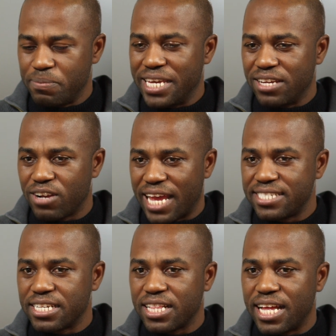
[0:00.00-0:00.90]
being an
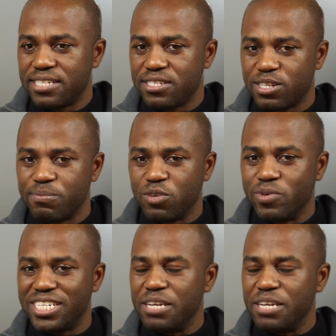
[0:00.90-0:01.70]
asset class to something which